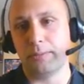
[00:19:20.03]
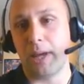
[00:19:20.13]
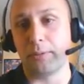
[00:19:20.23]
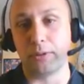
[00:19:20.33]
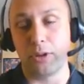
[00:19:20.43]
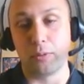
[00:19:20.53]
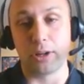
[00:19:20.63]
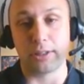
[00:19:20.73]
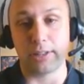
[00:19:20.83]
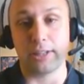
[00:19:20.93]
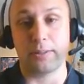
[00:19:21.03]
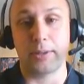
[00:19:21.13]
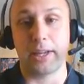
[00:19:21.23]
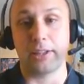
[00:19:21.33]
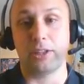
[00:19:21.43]
You want to assign
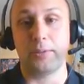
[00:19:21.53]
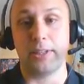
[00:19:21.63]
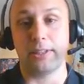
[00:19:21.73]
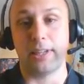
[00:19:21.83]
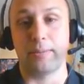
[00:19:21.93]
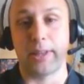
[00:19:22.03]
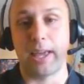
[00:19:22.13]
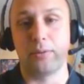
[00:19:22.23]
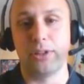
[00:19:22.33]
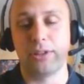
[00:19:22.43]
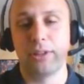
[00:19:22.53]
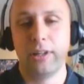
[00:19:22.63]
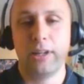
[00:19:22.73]
somebody that can speak the same language